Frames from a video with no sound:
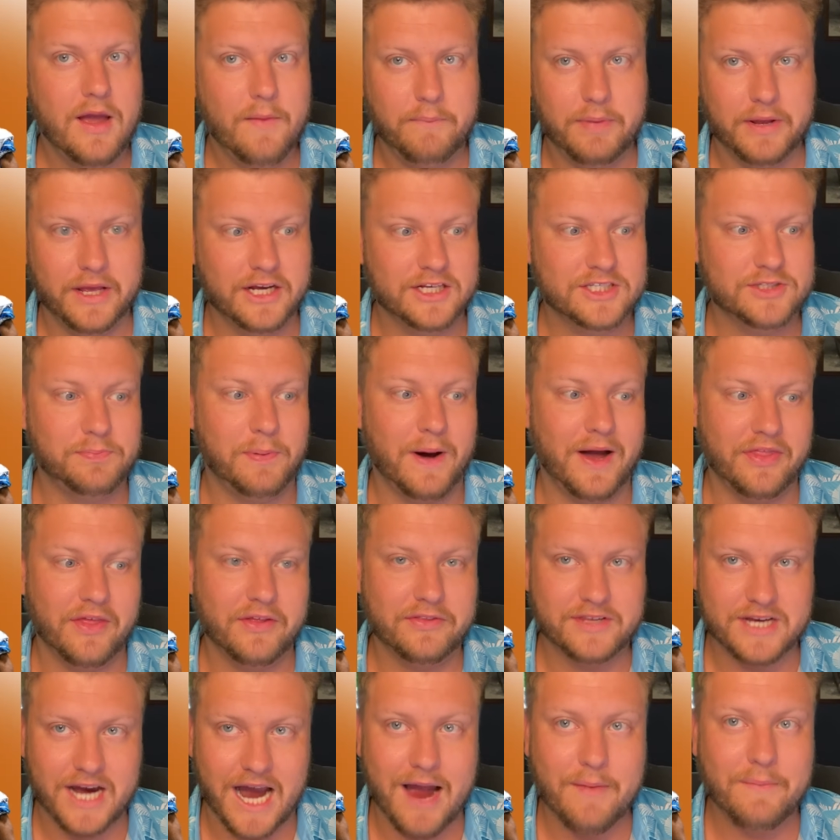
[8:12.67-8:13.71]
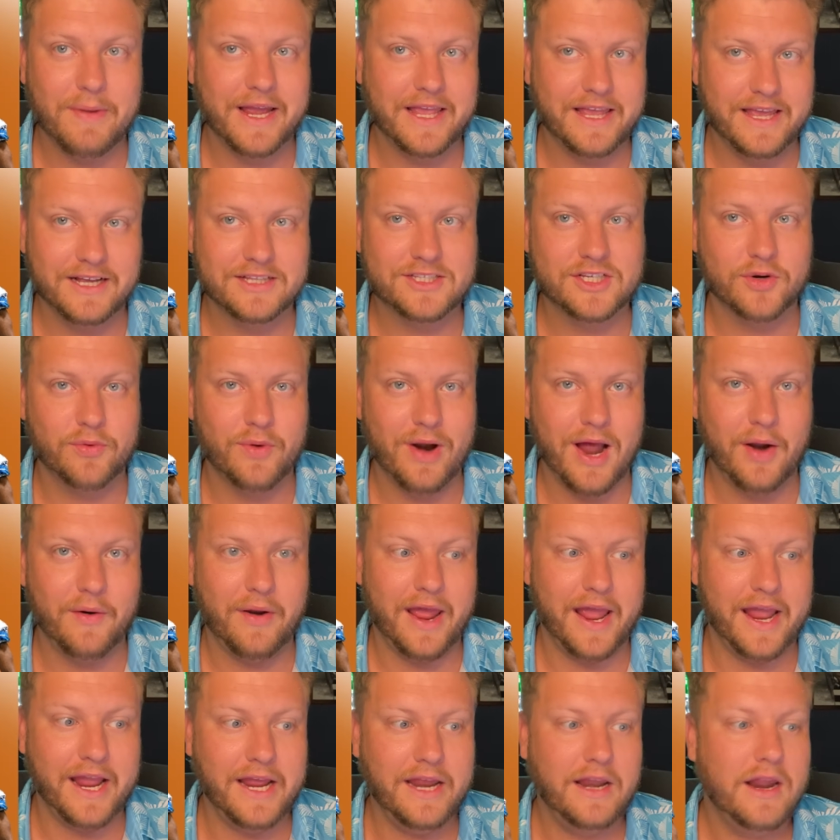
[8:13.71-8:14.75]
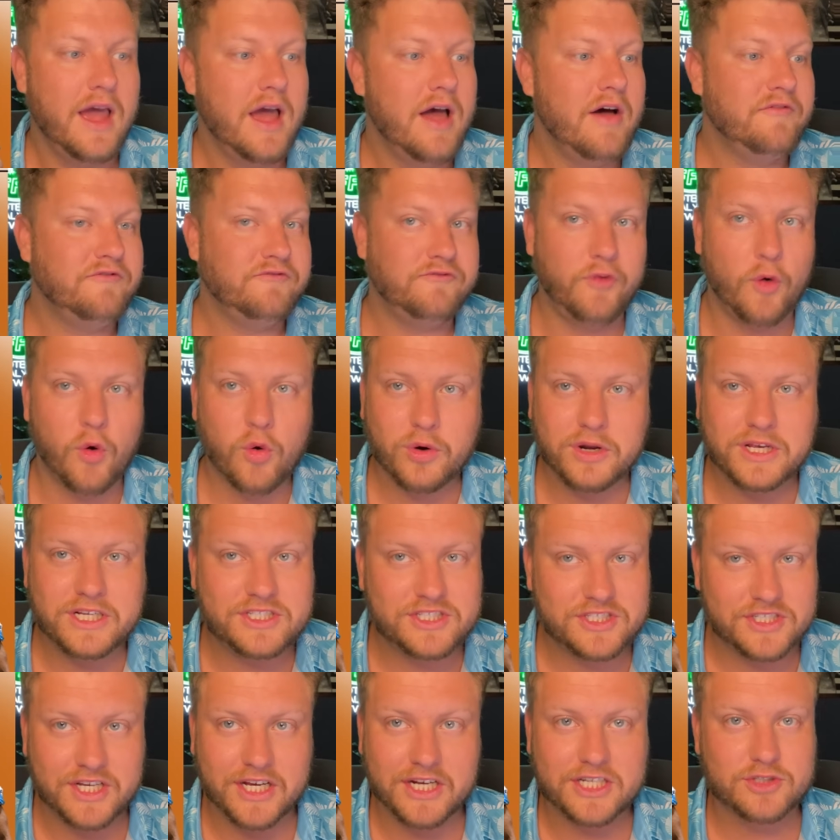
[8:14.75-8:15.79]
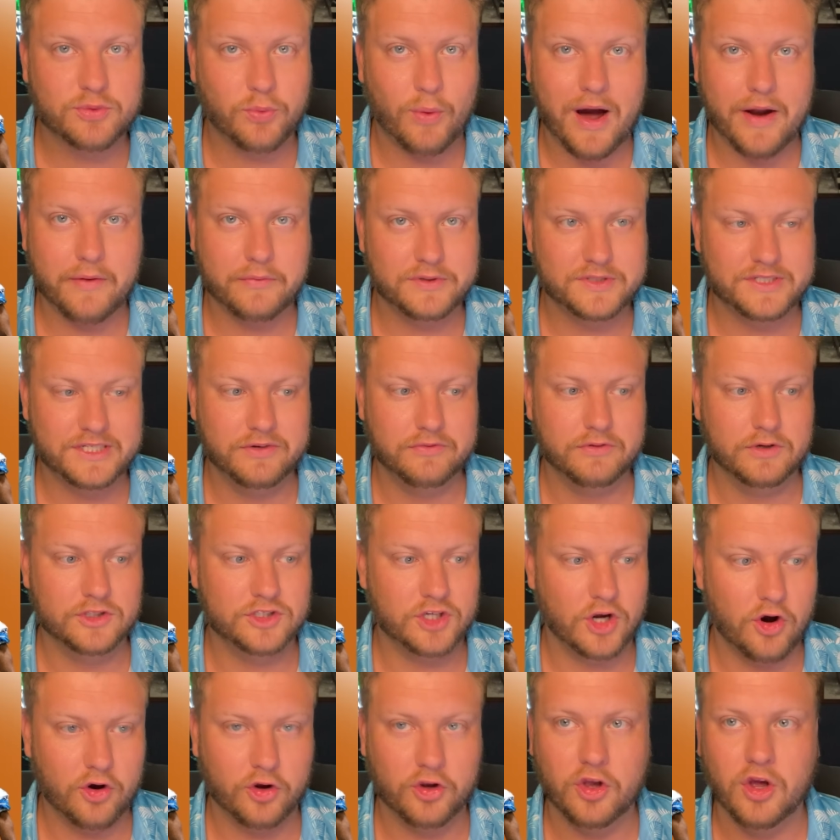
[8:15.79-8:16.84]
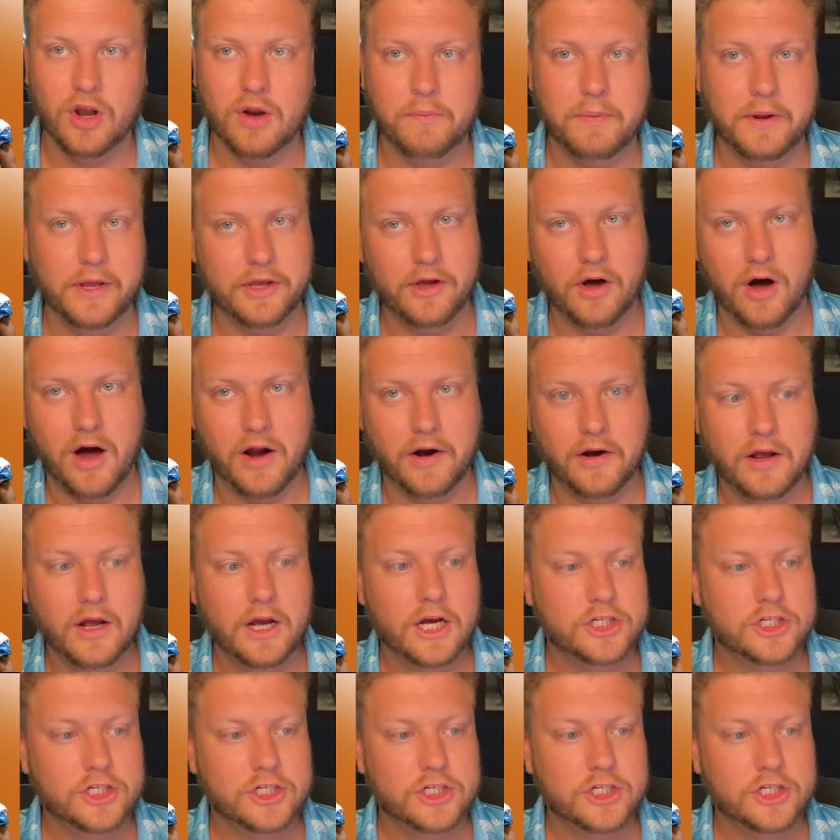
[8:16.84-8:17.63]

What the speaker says: because by the time I get to round 8, 46 wide receivers are going to be gone.